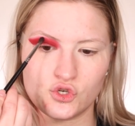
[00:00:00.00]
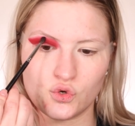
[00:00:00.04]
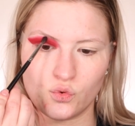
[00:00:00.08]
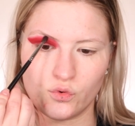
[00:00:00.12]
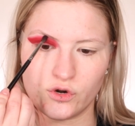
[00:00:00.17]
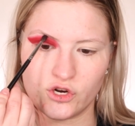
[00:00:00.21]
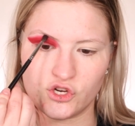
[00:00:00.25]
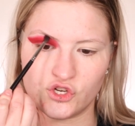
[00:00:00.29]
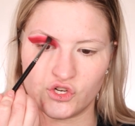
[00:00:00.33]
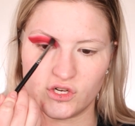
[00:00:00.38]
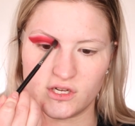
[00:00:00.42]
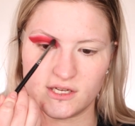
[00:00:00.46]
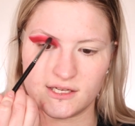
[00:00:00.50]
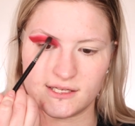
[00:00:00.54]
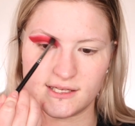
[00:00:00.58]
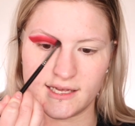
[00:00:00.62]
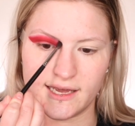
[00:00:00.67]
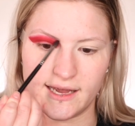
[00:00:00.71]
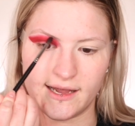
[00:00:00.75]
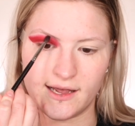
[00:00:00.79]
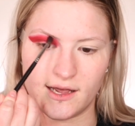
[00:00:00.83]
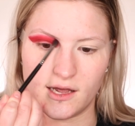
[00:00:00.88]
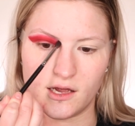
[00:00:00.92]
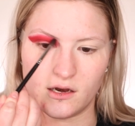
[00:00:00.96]
shortages
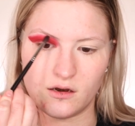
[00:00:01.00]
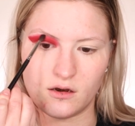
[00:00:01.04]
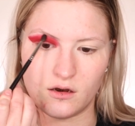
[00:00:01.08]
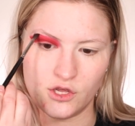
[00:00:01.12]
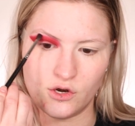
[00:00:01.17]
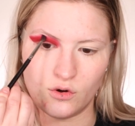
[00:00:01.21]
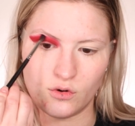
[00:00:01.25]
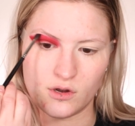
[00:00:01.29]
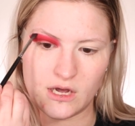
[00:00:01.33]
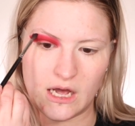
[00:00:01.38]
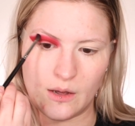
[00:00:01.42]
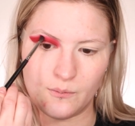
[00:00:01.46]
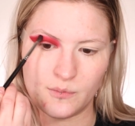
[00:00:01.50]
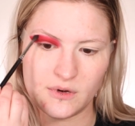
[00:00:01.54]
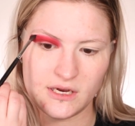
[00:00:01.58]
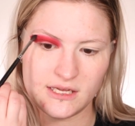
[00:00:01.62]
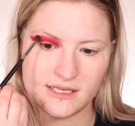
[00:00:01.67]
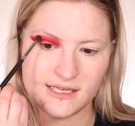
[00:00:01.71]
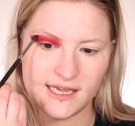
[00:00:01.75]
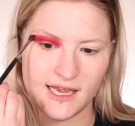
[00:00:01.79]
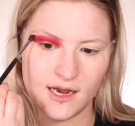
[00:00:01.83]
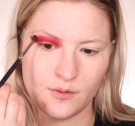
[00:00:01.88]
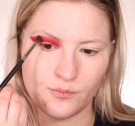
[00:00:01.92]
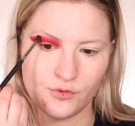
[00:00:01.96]
and, you know,
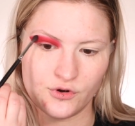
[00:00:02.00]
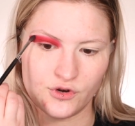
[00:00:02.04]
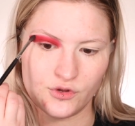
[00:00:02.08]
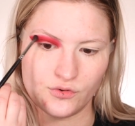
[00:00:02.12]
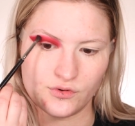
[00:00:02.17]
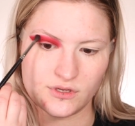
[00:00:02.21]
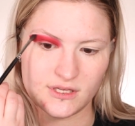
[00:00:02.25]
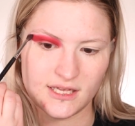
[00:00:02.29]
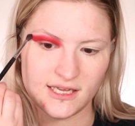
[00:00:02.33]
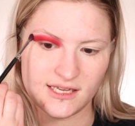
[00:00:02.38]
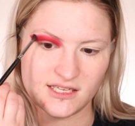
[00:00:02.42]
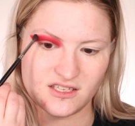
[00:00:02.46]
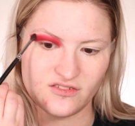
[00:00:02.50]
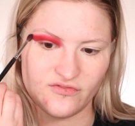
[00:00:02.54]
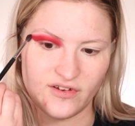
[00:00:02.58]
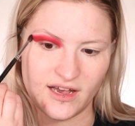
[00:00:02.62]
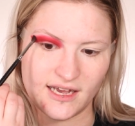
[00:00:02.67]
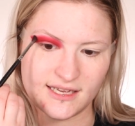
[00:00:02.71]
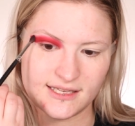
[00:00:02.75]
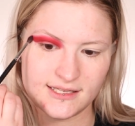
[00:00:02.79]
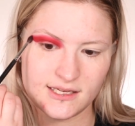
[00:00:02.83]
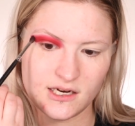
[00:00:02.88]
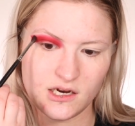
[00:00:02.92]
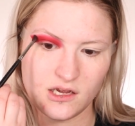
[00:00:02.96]
companies can't produce things
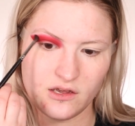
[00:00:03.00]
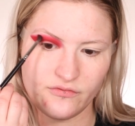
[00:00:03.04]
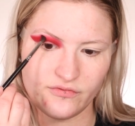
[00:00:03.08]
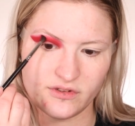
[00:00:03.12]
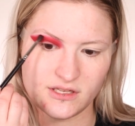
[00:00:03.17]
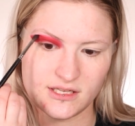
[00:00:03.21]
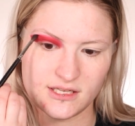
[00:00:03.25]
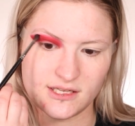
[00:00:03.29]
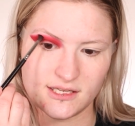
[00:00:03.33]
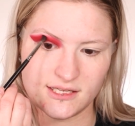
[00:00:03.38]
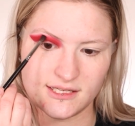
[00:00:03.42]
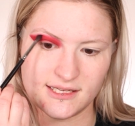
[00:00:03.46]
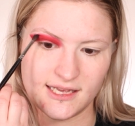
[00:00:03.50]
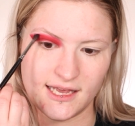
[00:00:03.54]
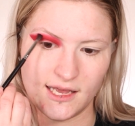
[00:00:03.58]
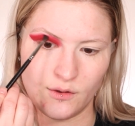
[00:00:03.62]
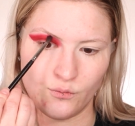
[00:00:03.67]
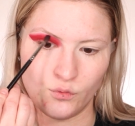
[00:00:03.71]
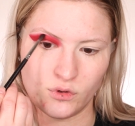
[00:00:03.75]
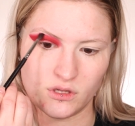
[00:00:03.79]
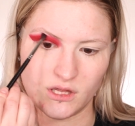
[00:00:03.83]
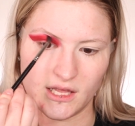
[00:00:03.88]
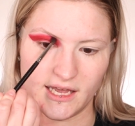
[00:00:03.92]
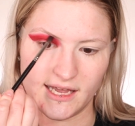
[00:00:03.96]
fast enough. It's the
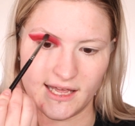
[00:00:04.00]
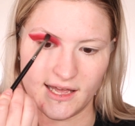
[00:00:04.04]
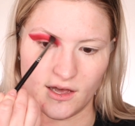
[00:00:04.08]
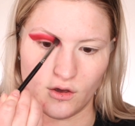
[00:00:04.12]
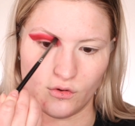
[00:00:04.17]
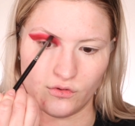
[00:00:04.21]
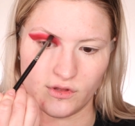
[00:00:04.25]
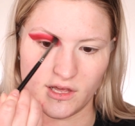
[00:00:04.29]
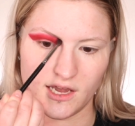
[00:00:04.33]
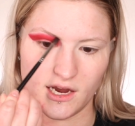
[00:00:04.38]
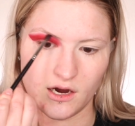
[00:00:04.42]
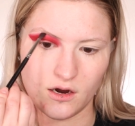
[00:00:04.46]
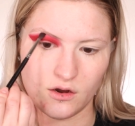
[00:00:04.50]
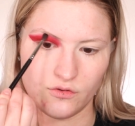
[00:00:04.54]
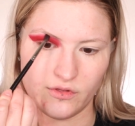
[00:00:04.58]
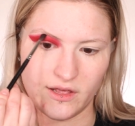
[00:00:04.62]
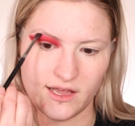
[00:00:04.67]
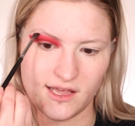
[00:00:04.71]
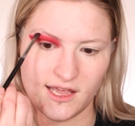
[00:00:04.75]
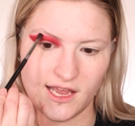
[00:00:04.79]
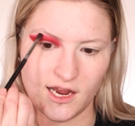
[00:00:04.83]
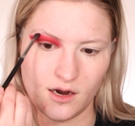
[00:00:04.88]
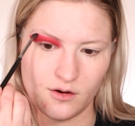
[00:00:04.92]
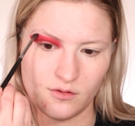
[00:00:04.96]
same with like healthcare.
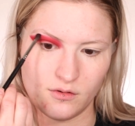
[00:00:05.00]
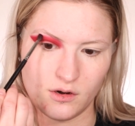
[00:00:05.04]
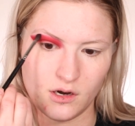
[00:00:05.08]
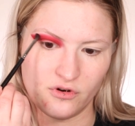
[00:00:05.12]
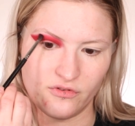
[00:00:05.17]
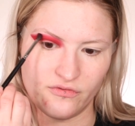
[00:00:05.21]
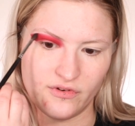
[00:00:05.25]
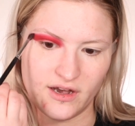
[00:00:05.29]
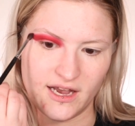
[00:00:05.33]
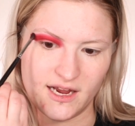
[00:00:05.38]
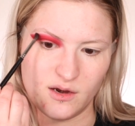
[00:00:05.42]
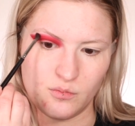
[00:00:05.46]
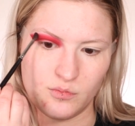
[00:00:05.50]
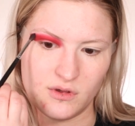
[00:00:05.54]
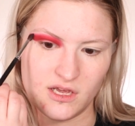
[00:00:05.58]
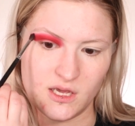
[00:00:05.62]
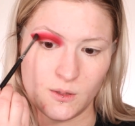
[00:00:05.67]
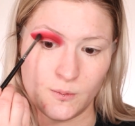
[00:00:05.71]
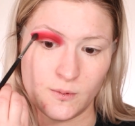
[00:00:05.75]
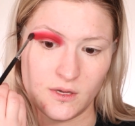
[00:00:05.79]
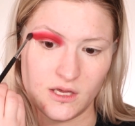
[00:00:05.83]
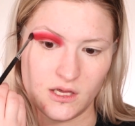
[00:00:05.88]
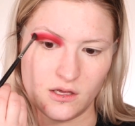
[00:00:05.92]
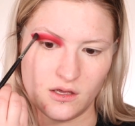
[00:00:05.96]
They can't provide
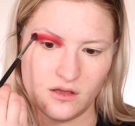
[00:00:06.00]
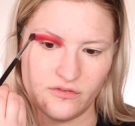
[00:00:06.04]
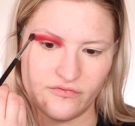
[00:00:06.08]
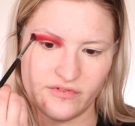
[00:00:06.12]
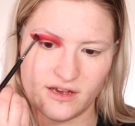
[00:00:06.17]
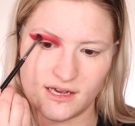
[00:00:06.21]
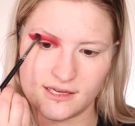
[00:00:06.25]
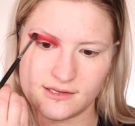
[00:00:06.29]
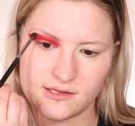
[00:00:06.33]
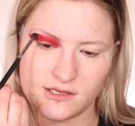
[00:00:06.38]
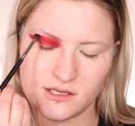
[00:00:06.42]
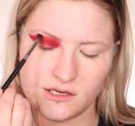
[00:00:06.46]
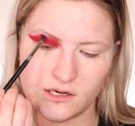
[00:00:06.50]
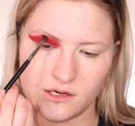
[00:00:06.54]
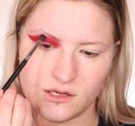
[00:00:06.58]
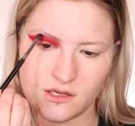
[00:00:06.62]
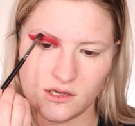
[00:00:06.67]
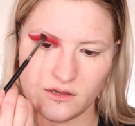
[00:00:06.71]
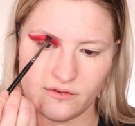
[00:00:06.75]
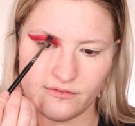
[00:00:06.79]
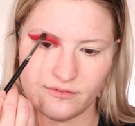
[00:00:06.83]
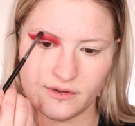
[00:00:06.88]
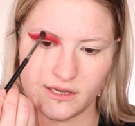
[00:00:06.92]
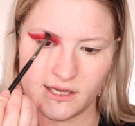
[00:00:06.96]
PPE fast
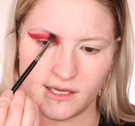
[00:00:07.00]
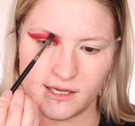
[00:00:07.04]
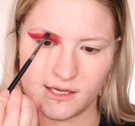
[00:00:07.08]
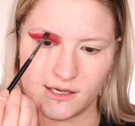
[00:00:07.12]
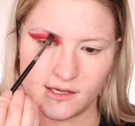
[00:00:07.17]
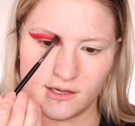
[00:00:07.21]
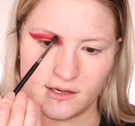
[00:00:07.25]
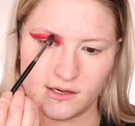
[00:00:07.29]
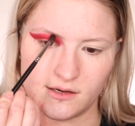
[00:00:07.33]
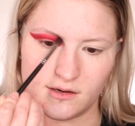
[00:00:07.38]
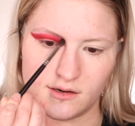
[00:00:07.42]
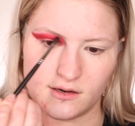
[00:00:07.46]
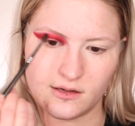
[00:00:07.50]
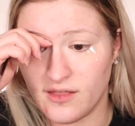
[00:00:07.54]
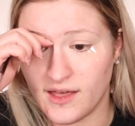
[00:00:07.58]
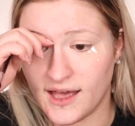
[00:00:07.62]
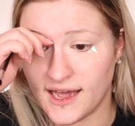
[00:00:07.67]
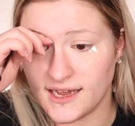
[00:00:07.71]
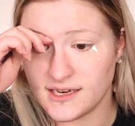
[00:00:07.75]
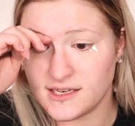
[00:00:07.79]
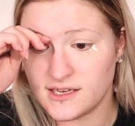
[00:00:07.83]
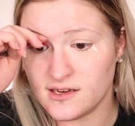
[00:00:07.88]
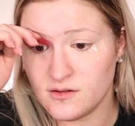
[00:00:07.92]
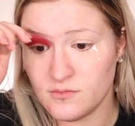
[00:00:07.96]
enough. And
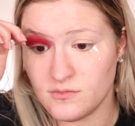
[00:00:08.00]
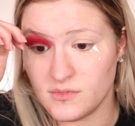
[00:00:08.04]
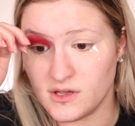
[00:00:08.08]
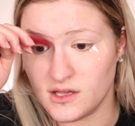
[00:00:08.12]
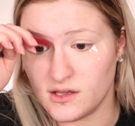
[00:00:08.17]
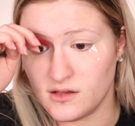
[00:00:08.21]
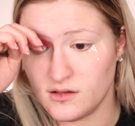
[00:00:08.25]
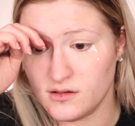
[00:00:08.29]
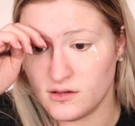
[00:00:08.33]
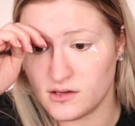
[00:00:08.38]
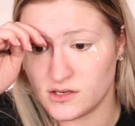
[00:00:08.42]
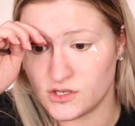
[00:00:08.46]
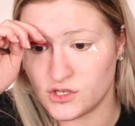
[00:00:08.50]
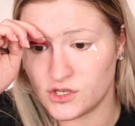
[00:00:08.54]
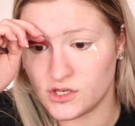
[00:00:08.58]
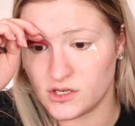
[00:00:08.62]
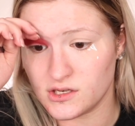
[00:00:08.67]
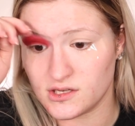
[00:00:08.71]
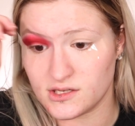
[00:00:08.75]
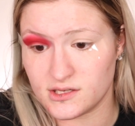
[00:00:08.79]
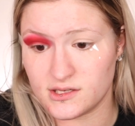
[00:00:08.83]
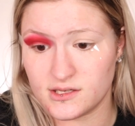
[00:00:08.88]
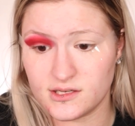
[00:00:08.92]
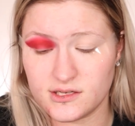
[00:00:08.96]
that to me is
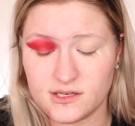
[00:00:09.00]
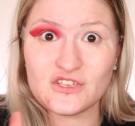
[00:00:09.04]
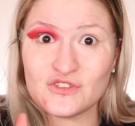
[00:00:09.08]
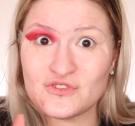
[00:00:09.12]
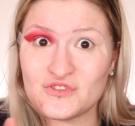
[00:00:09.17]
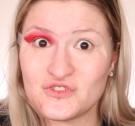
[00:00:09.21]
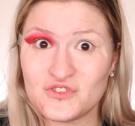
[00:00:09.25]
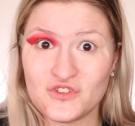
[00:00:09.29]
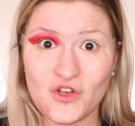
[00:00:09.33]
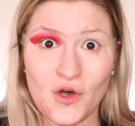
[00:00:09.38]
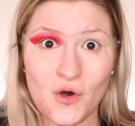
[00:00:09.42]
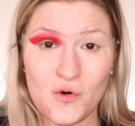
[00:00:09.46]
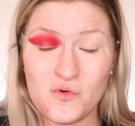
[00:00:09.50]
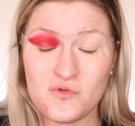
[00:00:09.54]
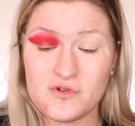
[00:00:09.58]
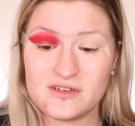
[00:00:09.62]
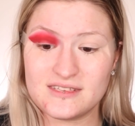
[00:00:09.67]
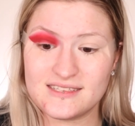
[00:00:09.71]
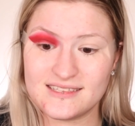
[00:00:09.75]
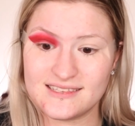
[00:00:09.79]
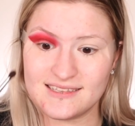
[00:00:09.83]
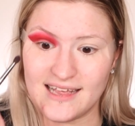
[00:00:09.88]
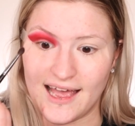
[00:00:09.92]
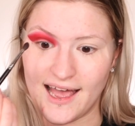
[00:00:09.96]
just so
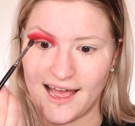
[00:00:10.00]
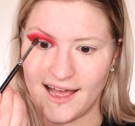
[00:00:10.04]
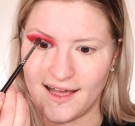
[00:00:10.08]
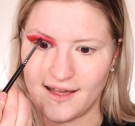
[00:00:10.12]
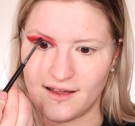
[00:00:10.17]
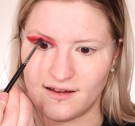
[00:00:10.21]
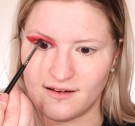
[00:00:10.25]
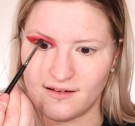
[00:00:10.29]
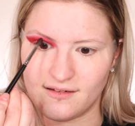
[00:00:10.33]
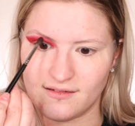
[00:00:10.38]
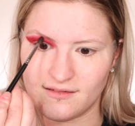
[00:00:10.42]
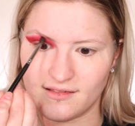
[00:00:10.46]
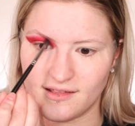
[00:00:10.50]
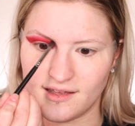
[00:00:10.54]
sad.